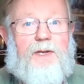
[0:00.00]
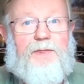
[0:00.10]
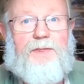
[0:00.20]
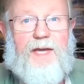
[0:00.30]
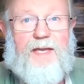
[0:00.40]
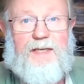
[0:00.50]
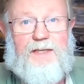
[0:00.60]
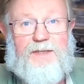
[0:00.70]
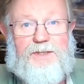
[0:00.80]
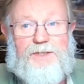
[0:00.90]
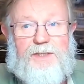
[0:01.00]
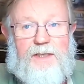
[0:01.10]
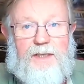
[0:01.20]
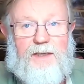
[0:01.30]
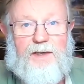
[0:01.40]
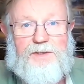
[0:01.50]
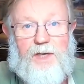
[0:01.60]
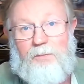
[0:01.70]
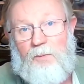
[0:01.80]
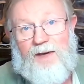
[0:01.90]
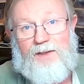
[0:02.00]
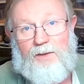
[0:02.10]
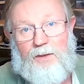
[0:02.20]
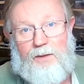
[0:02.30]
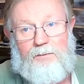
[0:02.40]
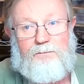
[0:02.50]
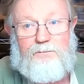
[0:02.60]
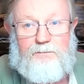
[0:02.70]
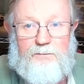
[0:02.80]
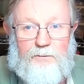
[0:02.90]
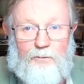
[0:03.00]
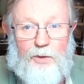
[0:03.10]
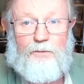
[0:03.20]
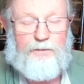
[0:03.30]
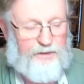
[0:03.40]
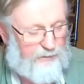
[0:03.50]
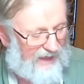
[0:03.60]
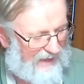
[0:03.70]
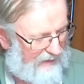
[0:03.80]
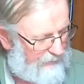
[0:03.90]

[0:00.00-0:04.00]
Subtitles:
that is on top of my little roof in the back.